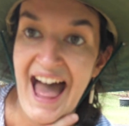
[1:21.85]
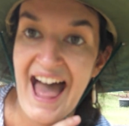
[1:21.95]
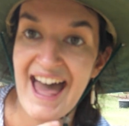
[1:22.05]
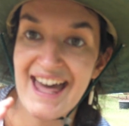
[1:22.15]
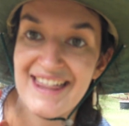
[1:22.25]

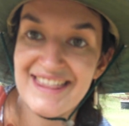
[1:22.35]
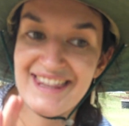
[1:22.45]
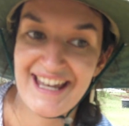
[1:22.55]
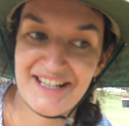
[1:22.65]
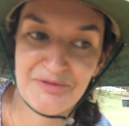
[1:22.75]

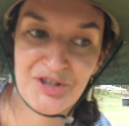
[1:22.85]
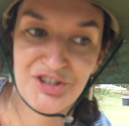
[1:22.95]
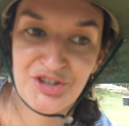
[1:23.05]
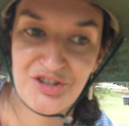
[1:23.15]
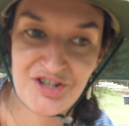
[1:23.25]
and then I'm
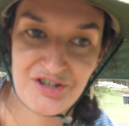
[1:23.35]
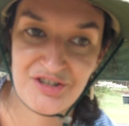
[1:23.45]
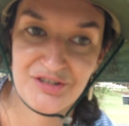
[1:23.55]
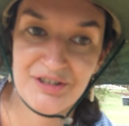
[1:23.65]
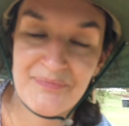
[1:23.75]
gonna go
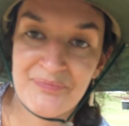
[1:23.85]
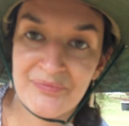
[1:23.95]
through